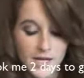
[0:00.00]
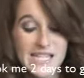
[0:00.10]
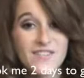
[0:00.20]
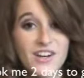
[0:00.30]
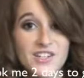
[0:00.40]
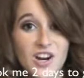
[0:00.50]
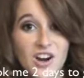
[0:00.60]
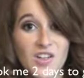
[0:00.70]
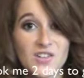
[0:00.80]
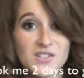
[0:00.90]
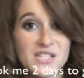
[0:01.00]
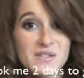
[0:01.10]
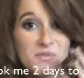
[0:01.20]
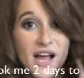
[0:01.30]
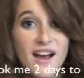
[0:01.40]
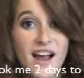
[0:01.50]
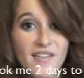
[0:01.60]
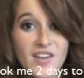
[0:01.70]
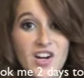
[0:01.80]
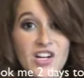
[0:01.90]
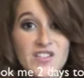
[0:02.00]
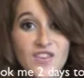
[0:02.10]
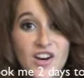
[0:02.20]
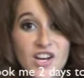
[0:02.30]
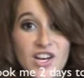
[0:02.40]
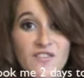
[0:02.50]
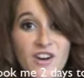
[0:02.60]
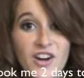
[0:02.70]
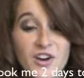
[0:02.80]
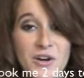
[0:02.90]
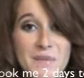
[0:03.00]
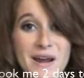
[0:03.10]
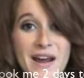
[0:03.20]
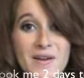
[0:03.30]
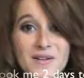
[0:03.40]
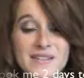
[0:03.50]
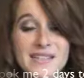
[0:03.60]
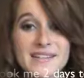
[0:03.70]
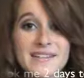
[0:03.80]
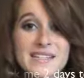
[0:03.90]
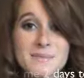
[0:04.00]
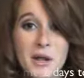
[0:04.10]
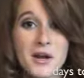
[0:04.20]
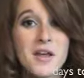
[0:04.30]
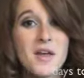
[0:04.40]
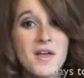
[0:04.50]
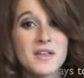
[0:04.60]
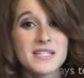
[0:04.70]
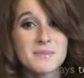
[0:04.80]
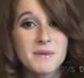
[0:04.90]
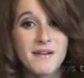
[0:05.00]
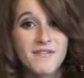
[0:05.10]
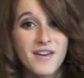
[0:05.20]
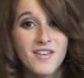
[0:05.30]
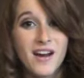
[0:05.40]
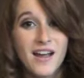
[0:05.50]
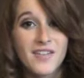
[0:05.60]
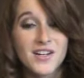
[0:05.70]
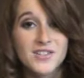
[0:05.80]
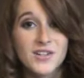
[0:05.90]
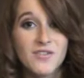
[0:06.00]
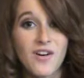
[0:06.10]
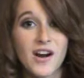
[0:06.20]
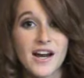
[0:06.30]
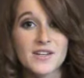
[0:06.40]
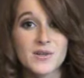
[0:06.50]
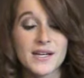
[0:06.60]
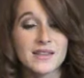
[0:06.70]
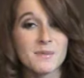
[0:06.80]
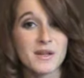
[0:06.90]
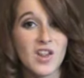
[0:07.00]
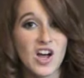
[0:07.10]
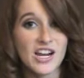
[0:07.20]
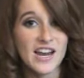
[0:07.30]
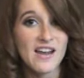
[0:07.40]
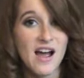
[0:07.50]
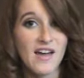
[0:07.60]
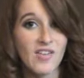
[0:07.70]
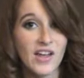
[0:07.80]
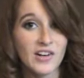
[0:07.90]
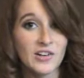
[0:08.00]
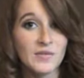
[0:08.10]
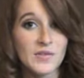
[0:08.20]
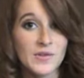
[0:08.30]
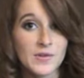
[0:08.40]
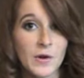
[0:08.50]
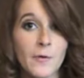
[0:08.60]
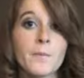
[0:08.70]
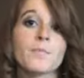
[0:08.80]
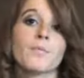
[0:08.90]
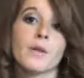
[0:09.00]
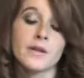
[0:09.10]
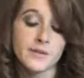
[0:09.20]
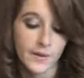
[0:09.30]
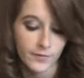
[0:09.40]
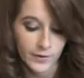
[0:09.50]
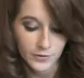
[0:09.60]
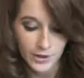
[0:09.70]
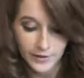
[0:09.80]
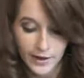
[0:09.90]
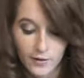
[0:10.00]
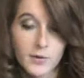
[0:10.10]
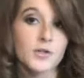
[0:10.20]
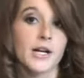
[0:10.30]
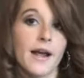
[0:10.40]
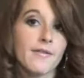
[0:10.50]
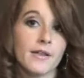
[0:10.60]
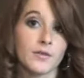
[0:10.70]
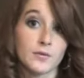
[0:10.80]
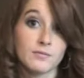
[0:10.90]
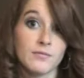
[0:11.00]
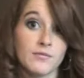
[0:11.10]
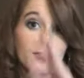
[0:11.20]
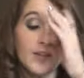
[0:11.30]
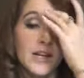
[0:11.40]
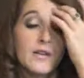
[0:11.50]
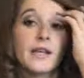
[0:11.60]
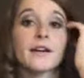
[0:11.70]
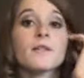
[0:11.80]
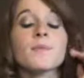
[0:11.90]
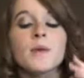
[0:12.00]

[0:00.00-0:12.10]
It's a very dark color. So this black eyeliner is very good, very creamy. I honestly like this better. This has been my favorite eyeliner so far. I do like the Milani eyeliner, so definitely go check that out. I'll try to have that in a video later.